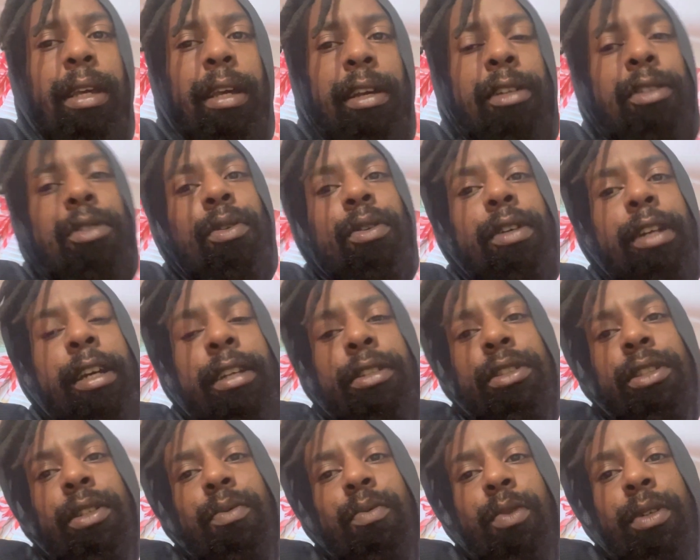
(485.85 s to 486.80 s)

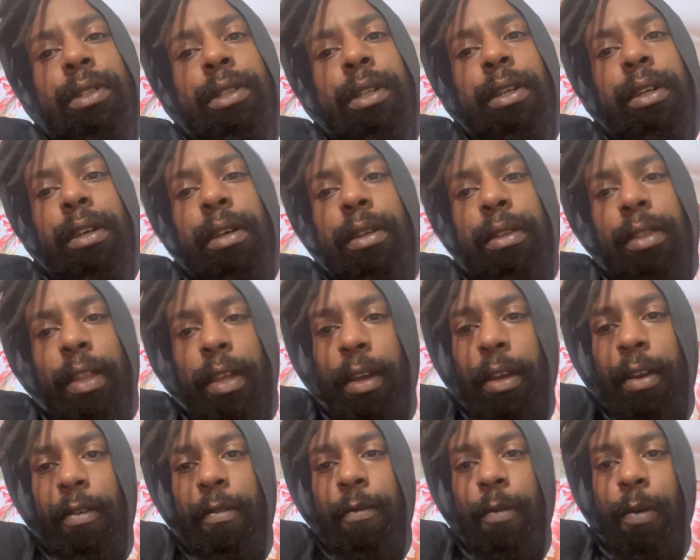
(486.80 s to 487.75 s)
integration was a good
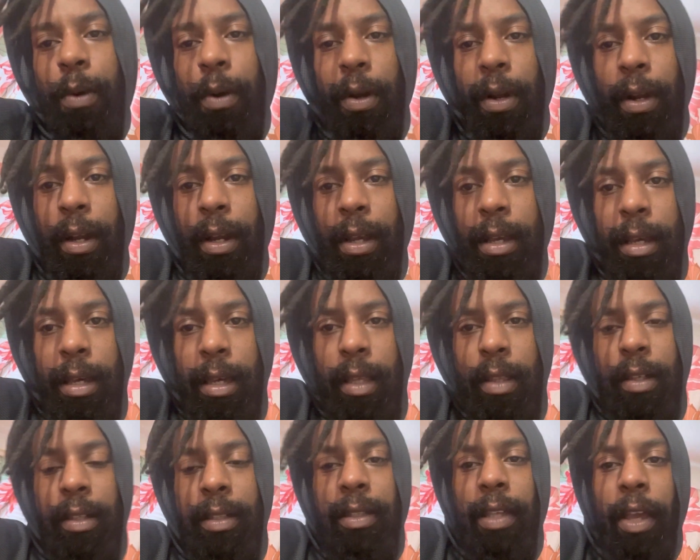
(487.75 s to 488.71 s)
thing for
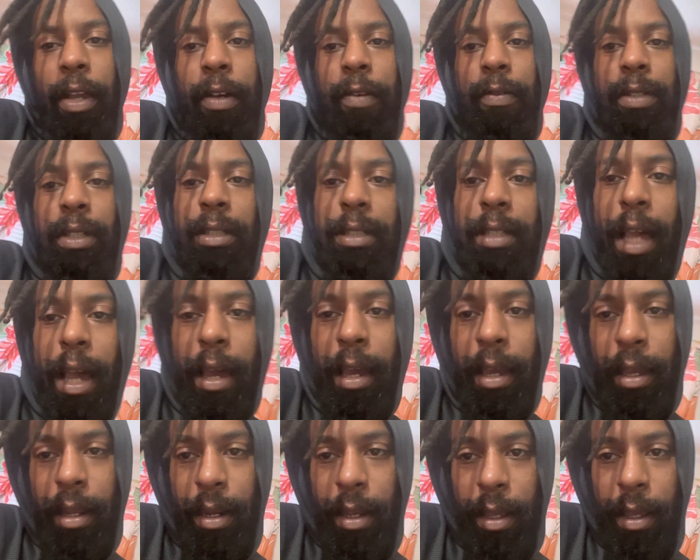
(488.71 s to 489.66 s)
the sake of
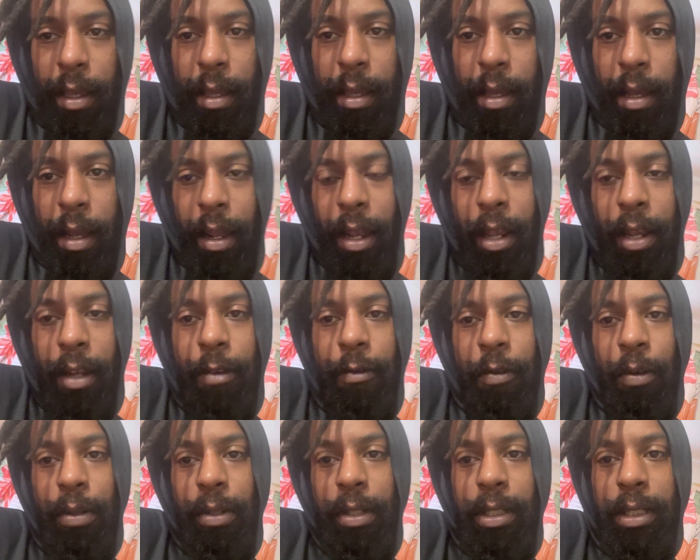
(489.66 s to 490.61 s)
society and
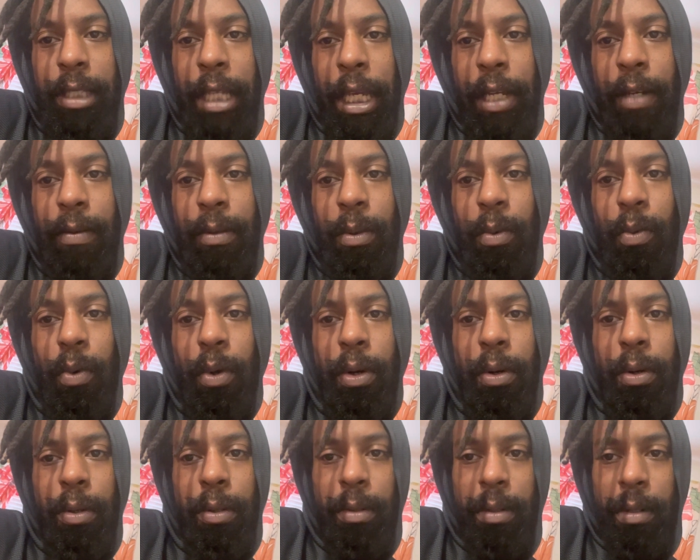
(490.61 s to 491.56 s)
for the sake of the
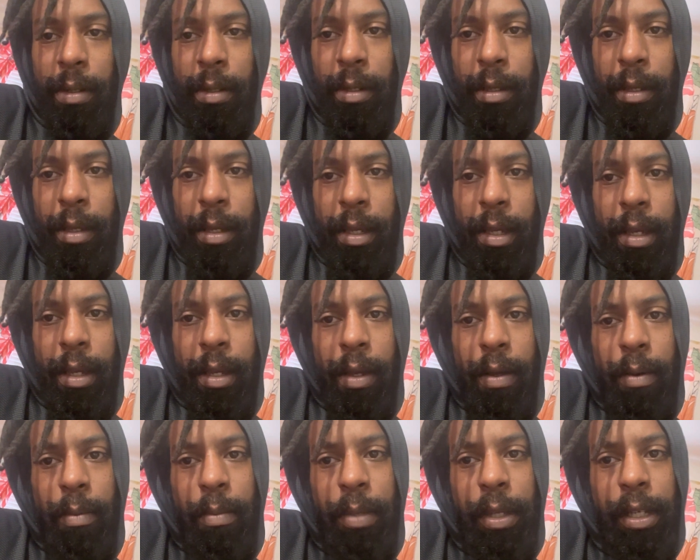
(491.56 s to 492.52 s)
world.
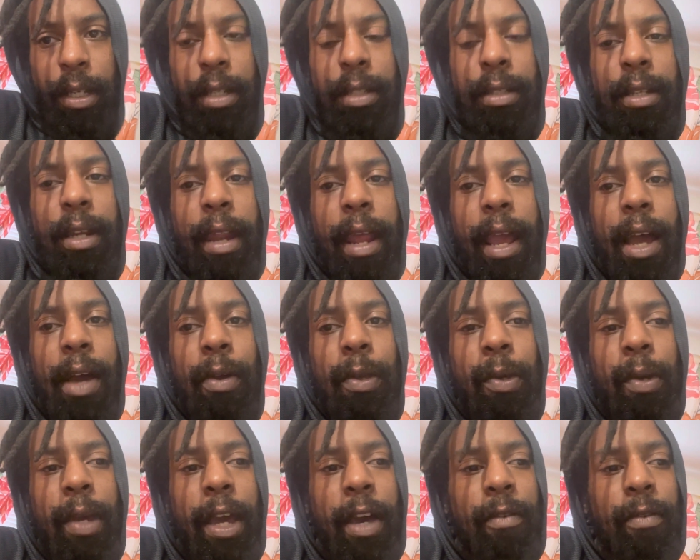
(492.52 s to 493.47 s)
Because now you
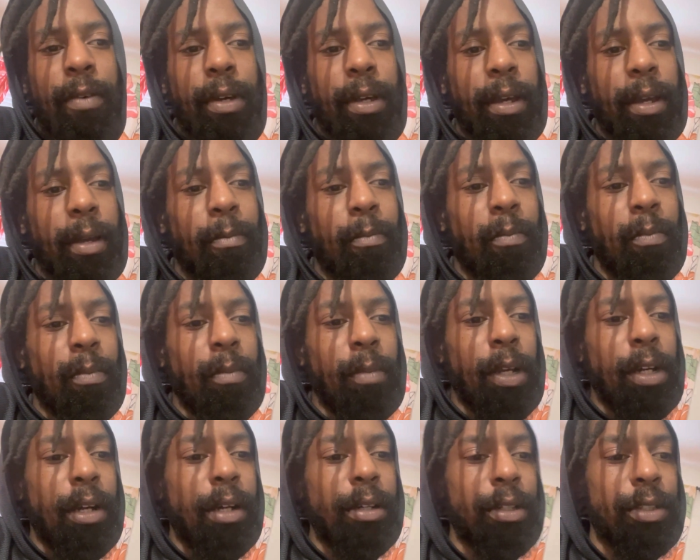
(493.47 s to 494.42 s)
have a
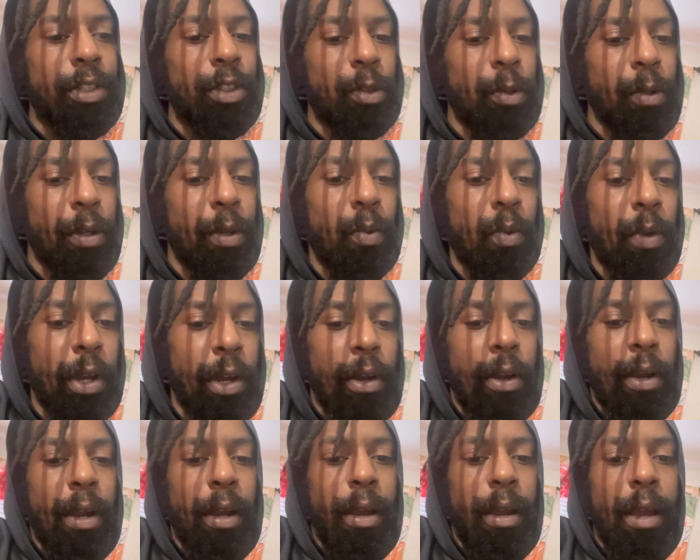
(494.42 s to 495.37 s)
country
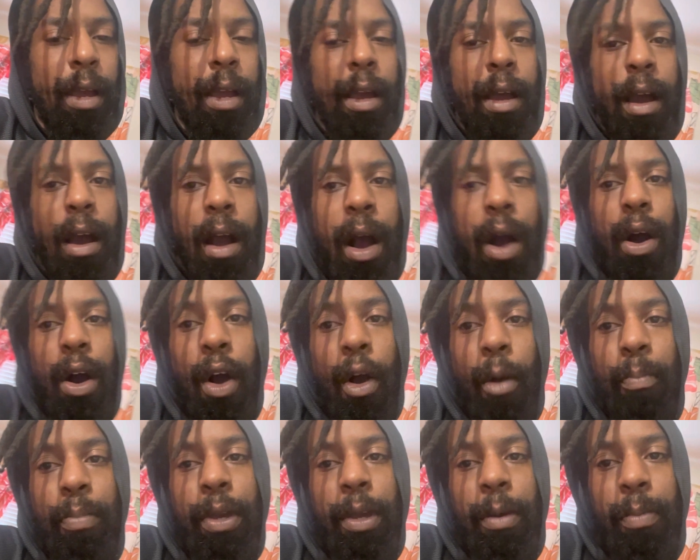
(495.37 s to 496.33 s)
where all
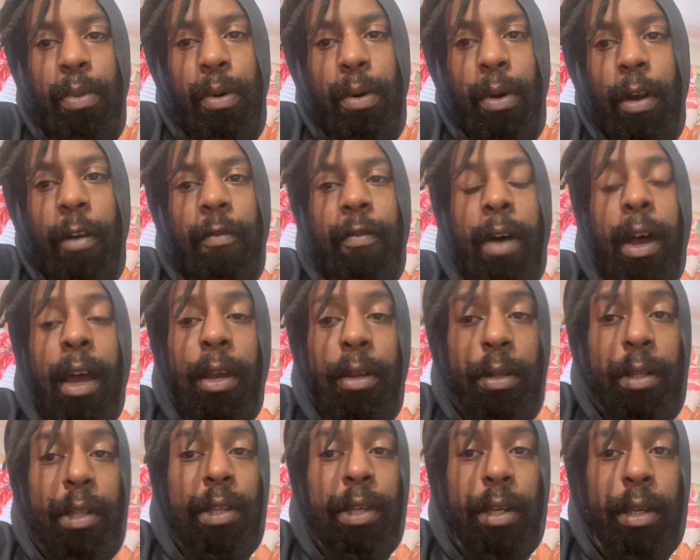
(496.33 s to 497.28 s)
people are
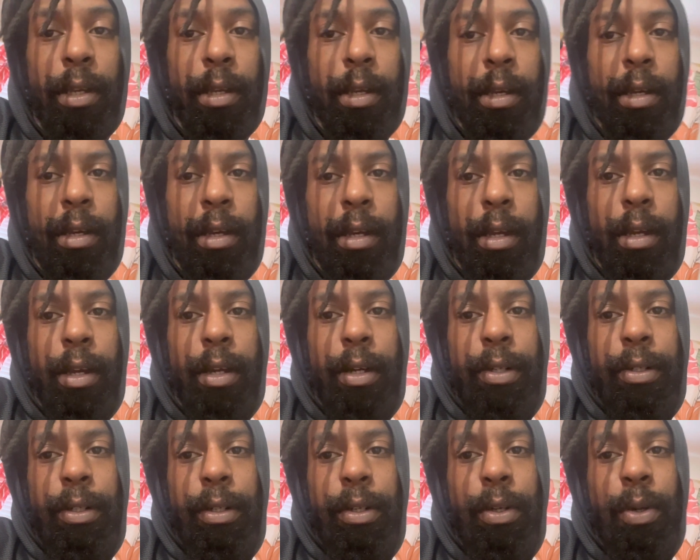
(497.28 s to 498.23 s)
finally
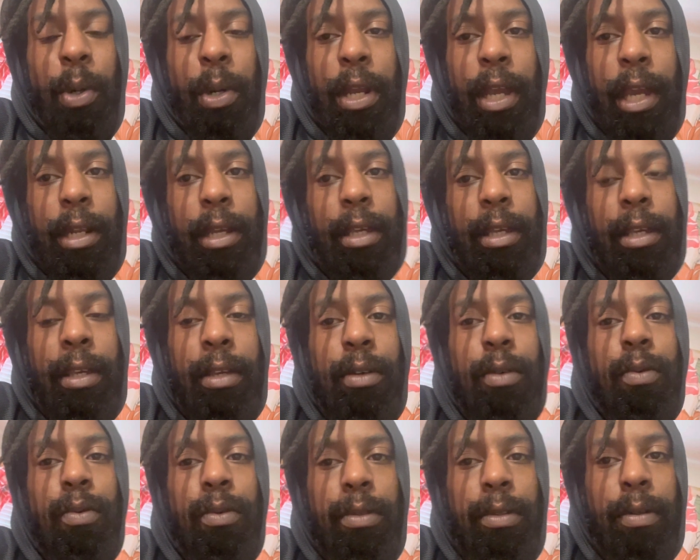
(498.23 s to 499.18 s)
created
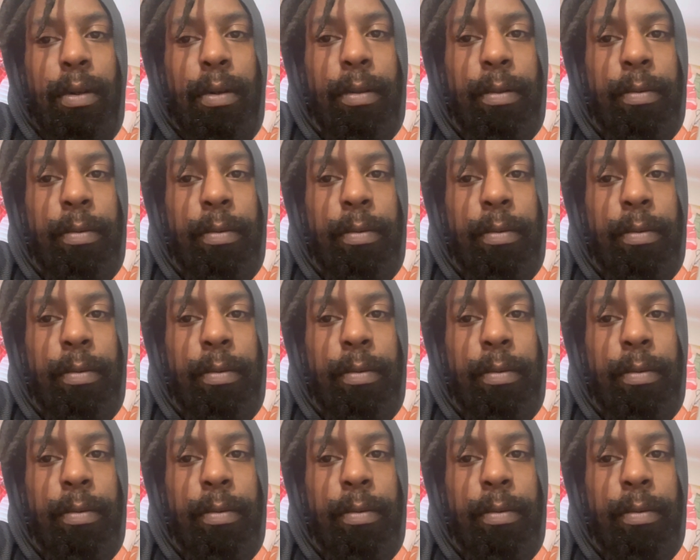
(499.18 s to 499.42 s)
equal.